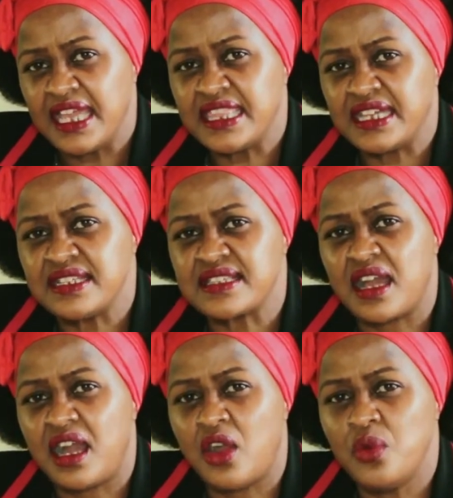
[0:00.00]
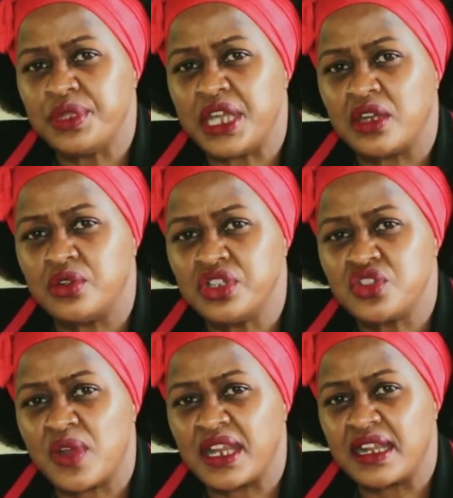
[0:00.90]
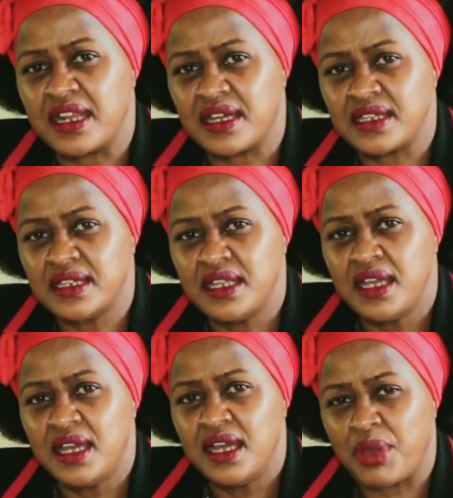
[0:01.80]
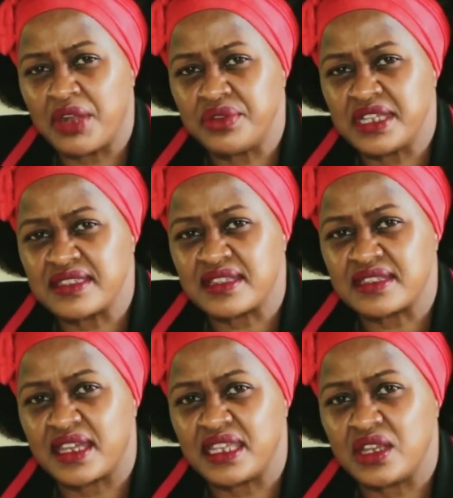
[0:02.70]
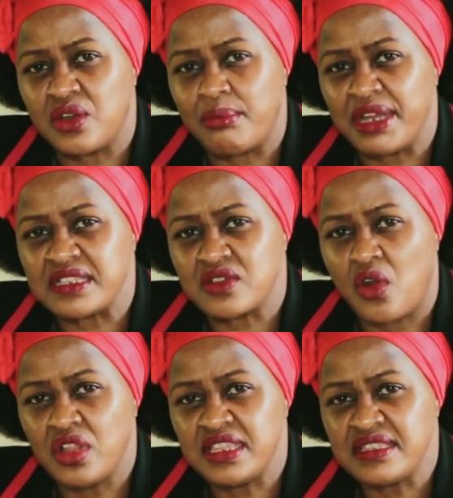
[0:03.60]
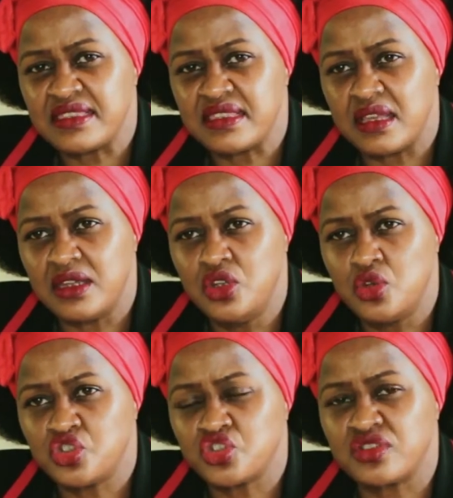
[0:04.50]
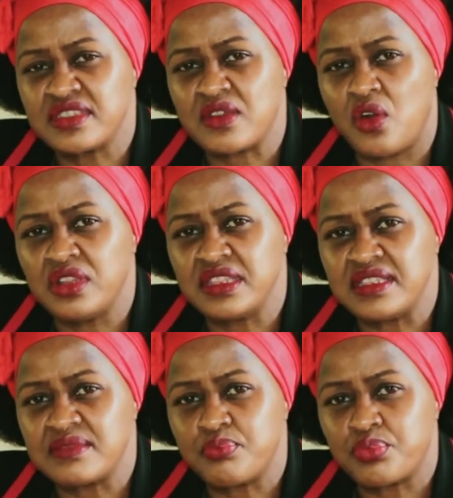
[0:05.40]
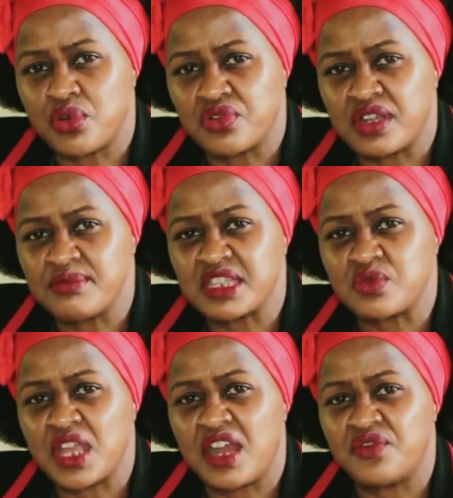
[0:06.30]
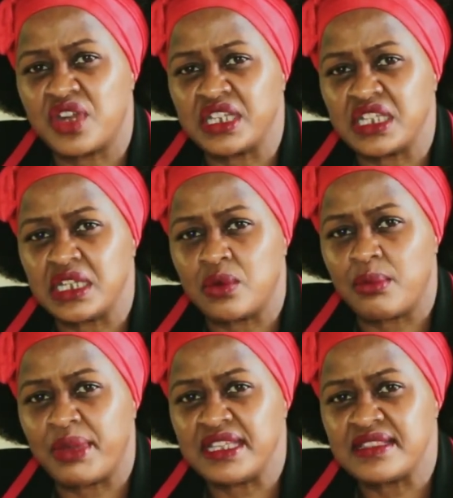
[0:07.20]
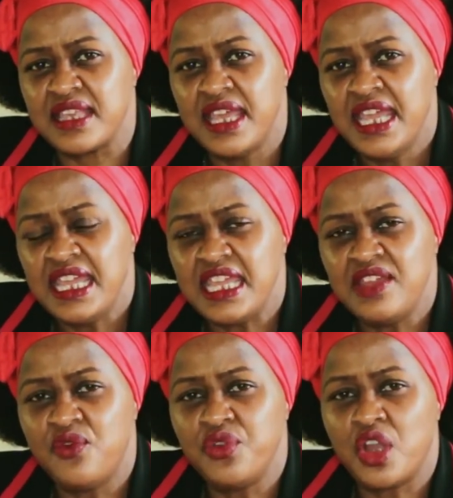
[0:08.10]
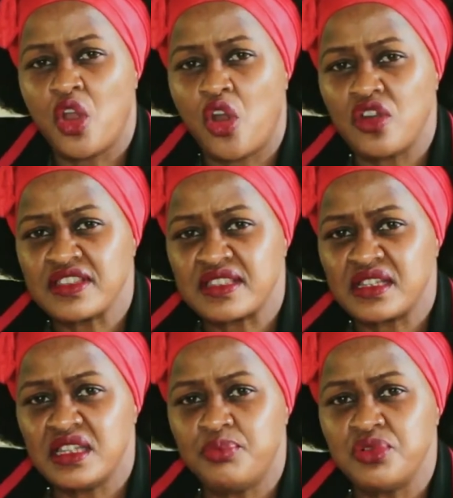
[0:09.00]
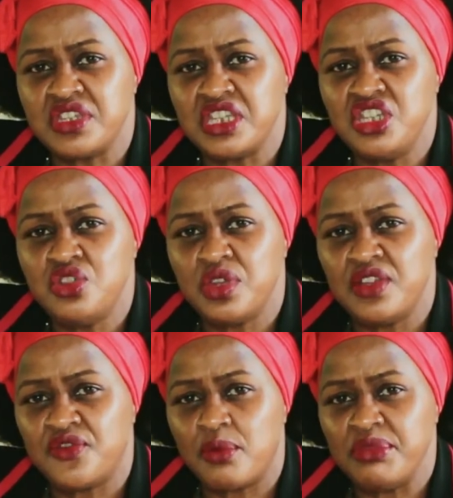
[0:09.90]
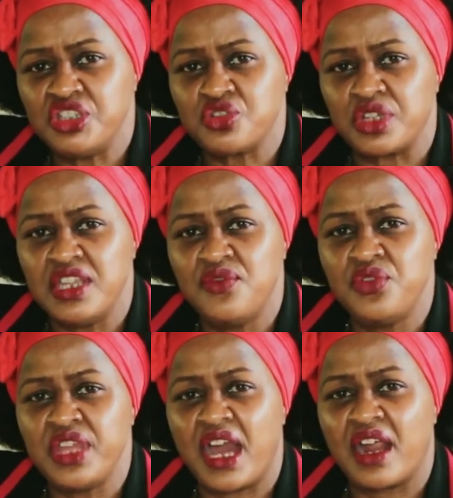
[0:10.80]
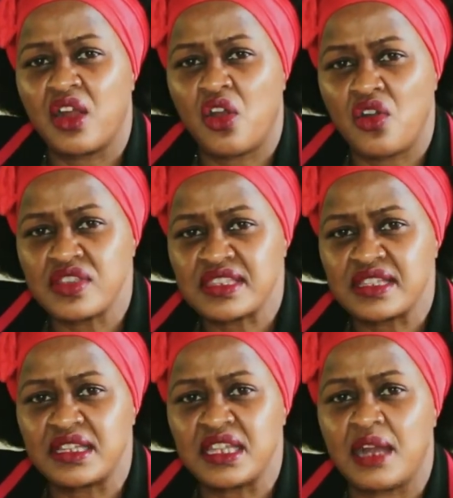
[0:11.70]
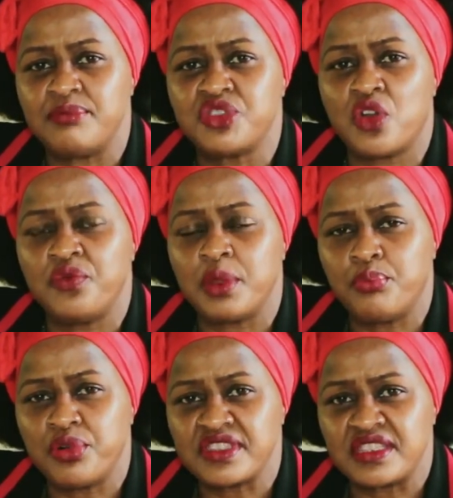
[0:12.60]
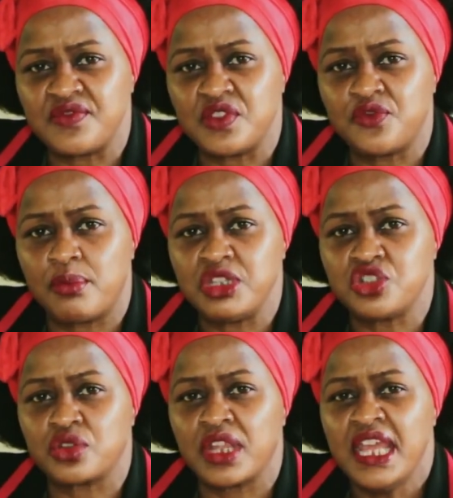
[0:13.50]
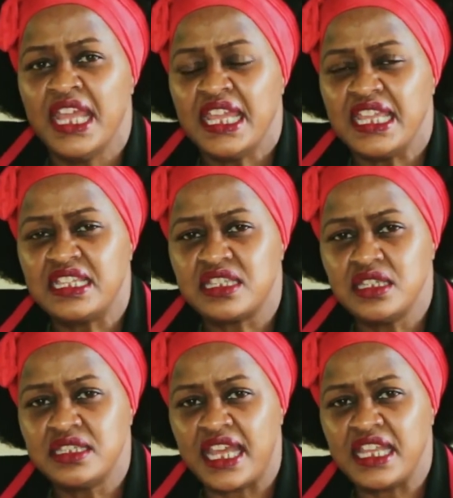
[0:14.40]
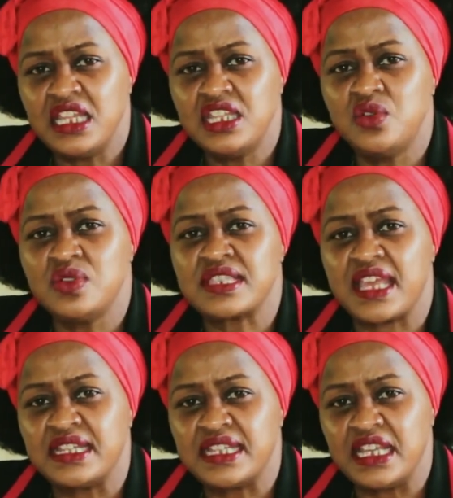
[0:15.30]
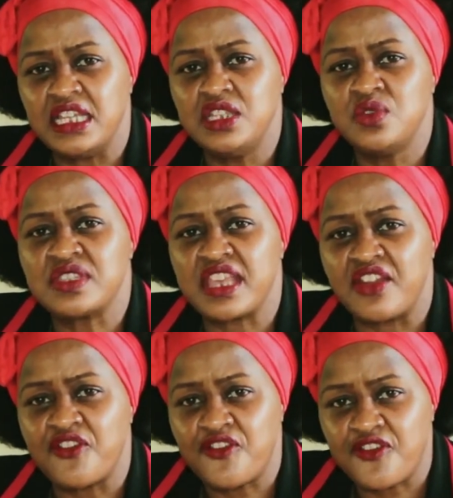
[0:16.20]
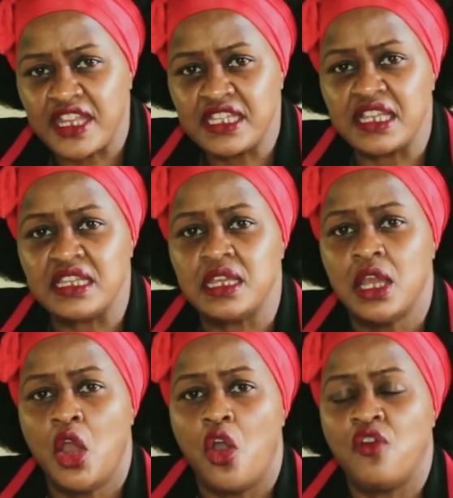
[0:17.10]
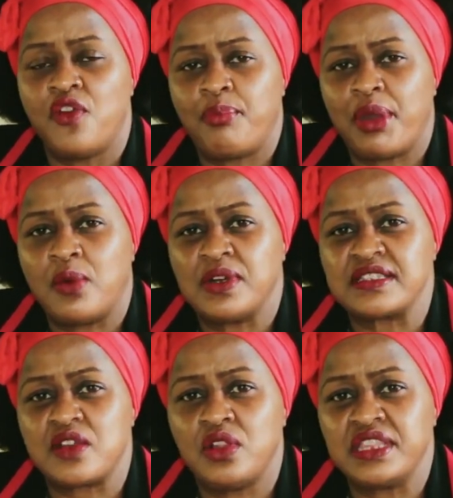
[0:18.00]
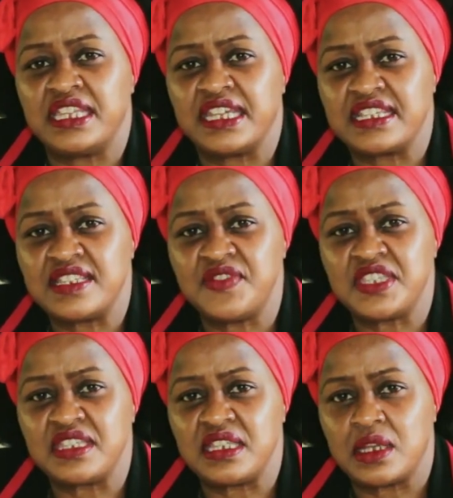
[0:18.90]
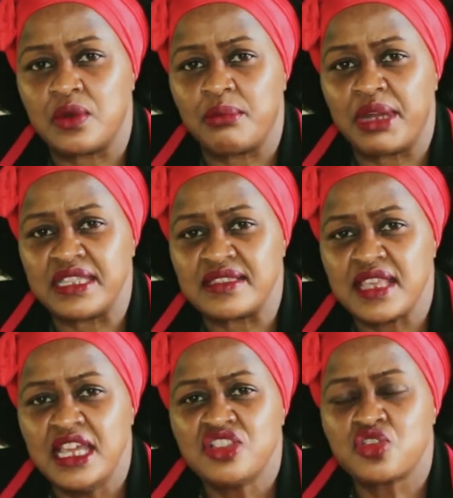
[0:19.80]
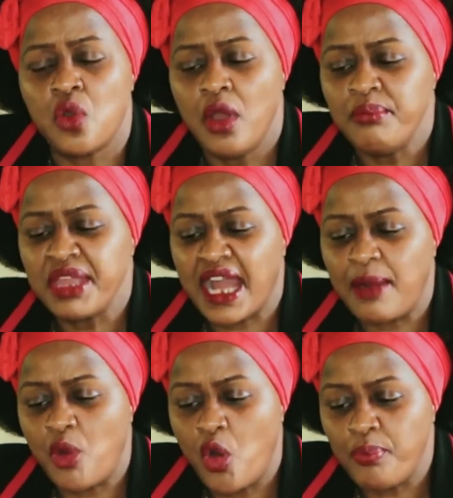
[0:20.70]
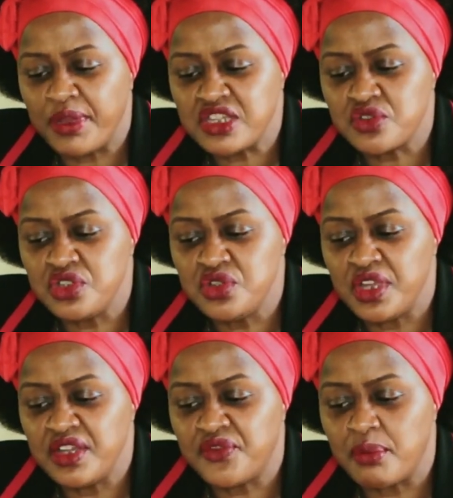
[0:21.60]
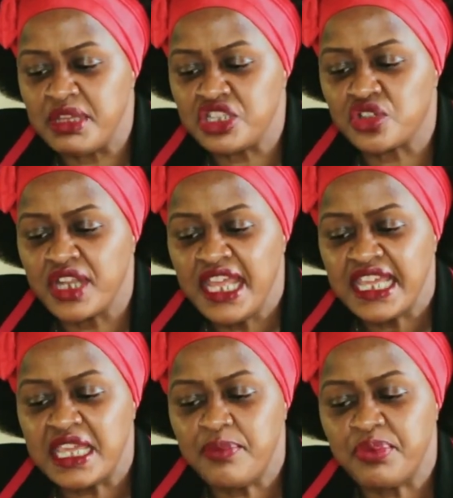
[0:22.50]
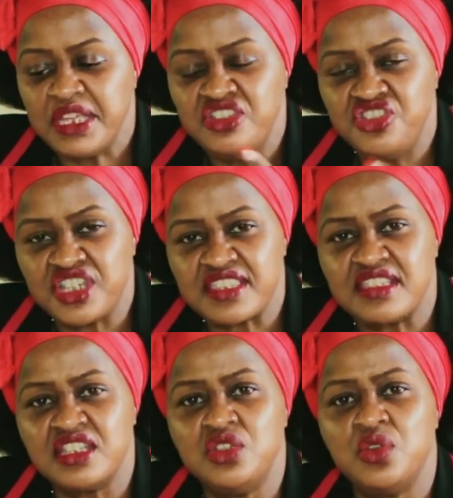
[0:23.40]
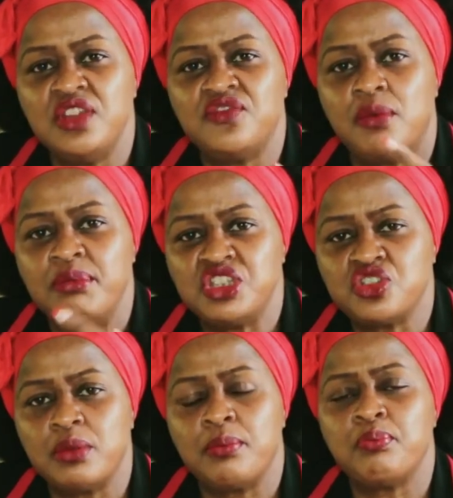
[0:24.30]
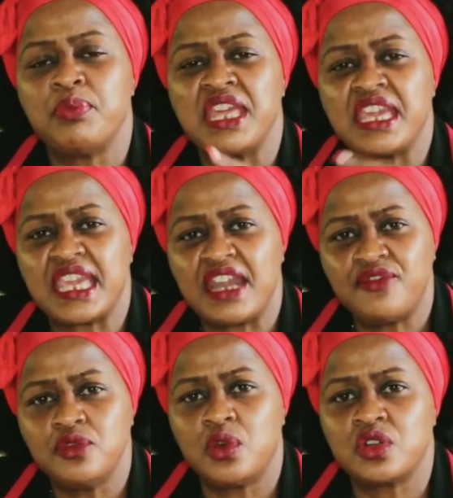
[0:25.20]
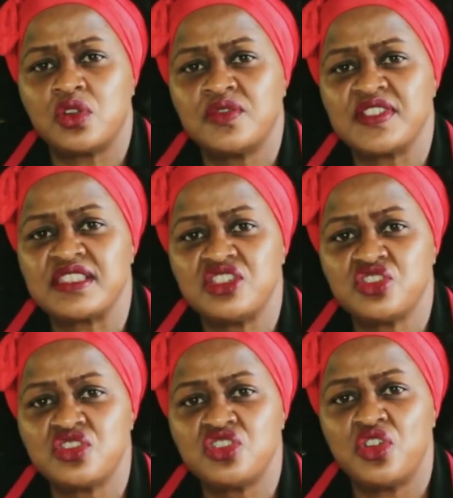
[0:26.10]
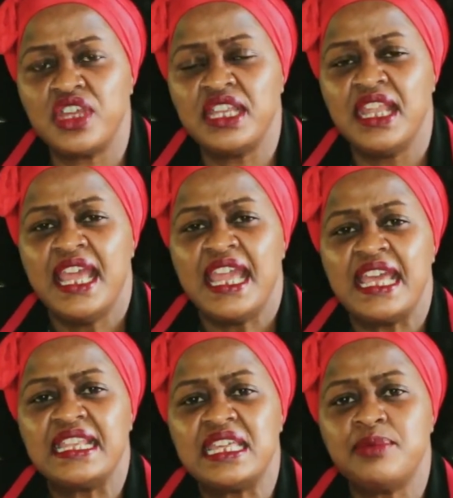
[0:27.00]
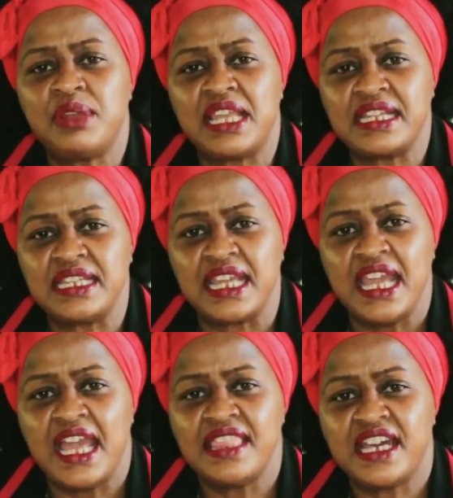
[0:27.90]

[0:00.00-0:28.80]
And that is how we are going to unlearn the barriers that are in our minds. All these notions, all these programs that we have running in our minds, if we constantly put in new information, if we are constantly absorbed with positive information, it dilutes and finally overpowers all the negativity in our minds. So become open to new information, keep ingesting new information, be careful what conversations you're in, and keep learning.